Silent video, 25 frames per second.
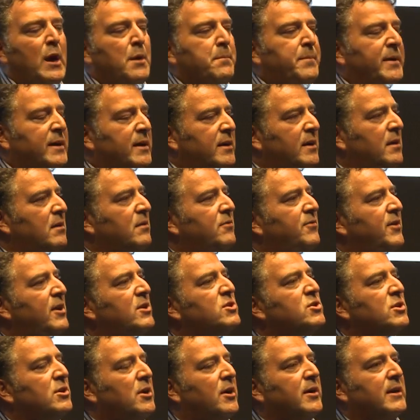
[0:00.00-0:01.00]
But an
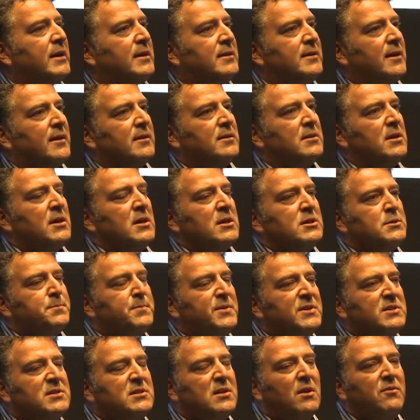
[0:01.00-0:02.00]
innovation architect
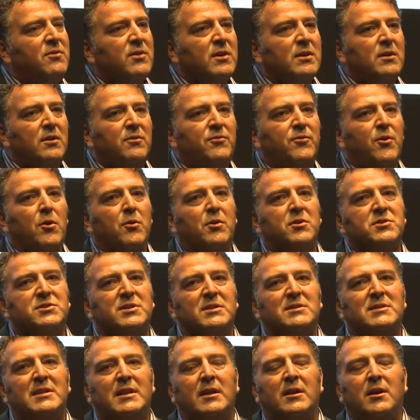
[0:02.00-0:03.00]
specifically
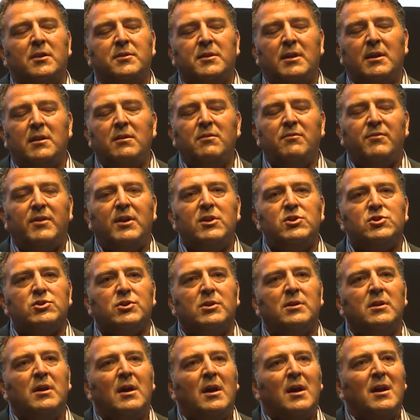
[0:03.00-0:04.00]
focuses on the
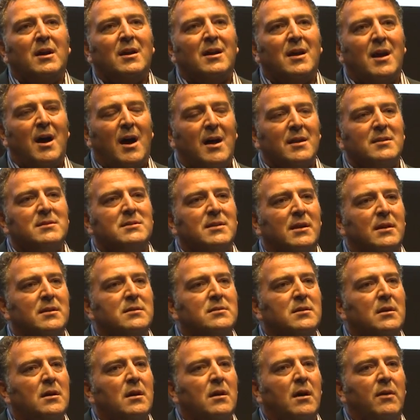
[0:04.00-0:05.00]
innovation
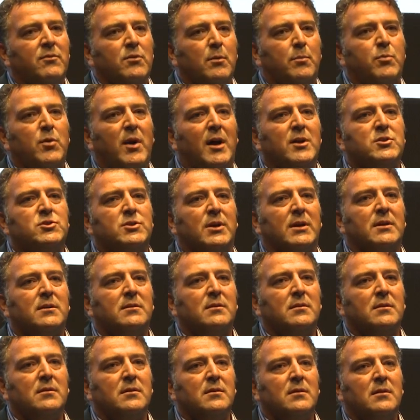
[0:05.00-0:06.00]
content of the
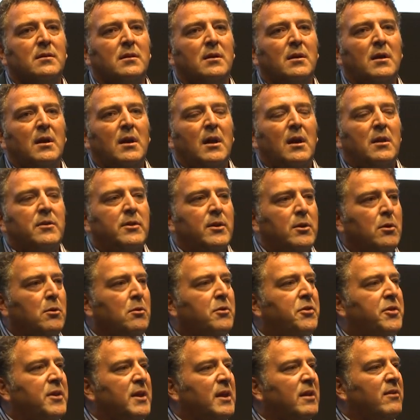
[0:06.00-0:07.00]
project. They
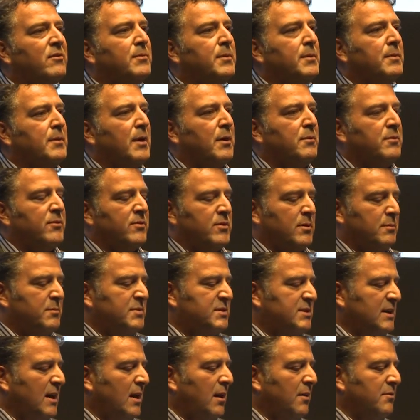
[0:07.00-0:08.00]
don't think of, of
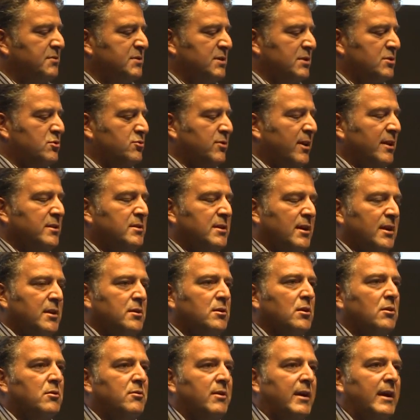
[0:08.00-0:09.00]
themselves as trying to
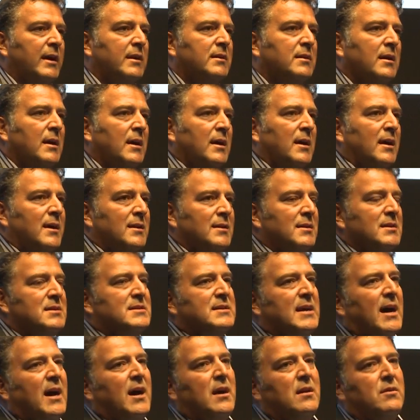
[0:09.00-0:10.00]
integrate and
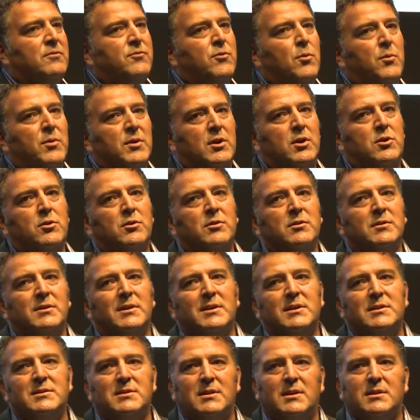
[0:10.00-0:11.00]
design for what
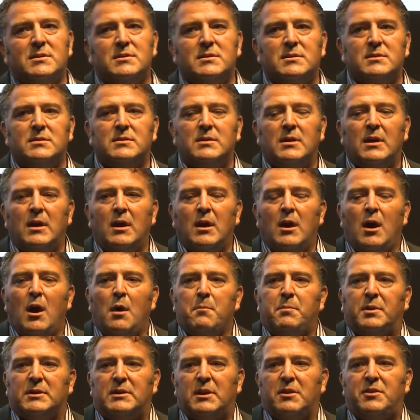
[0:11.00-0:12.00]
currently exists,
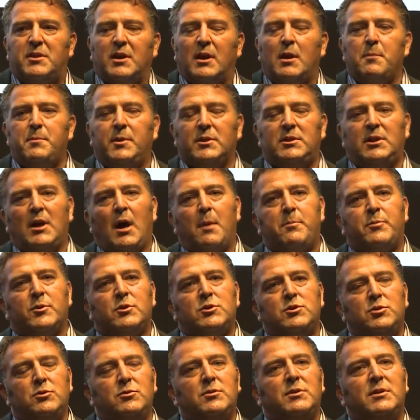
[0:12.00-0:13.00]
but they think about the
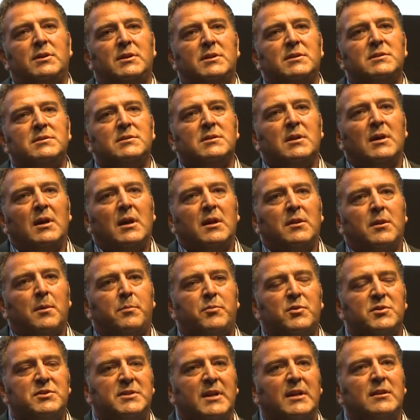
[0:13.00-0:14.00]
opportunities that
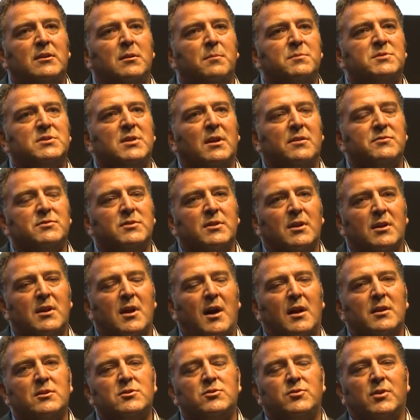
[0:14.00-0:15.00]
present themselves in the
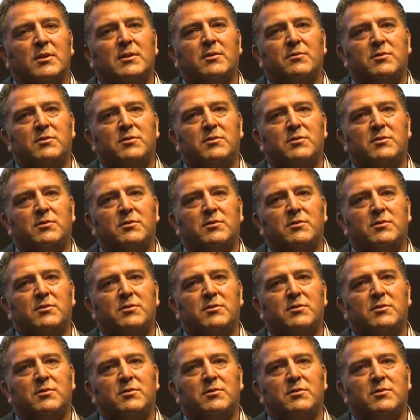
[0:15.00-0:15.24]
construct